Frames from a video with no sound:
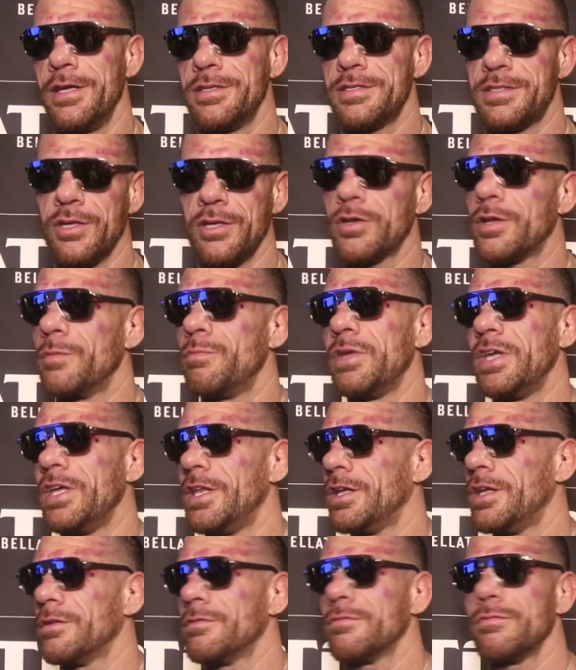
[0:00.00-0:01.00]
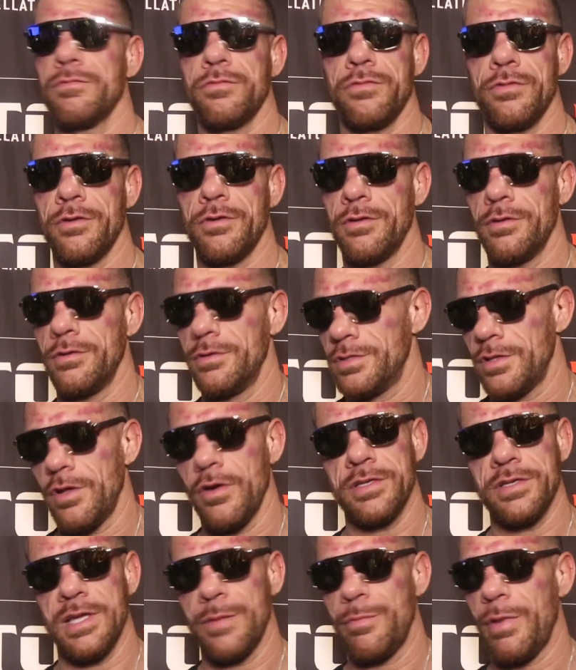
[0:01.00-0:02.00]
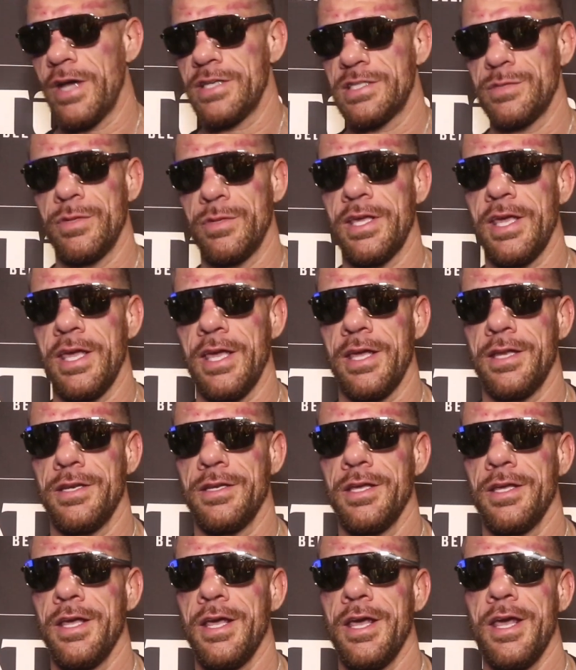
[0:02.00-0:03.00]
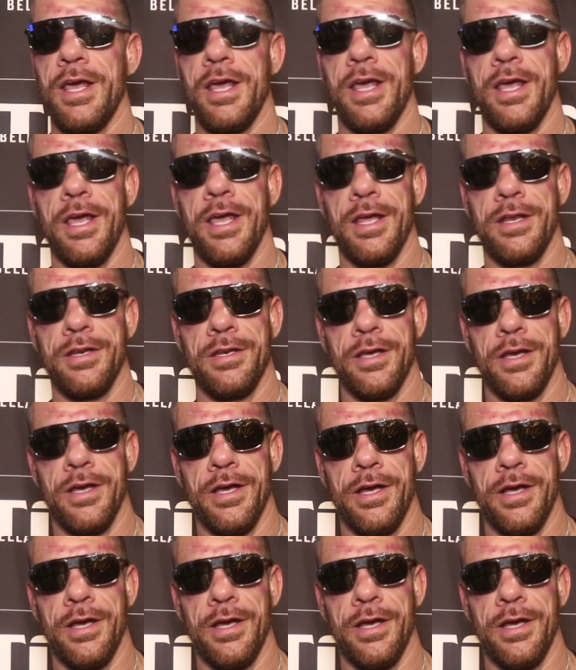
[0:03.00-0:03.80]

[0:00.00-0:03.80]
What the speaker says: still competing for as long as I possibly can, and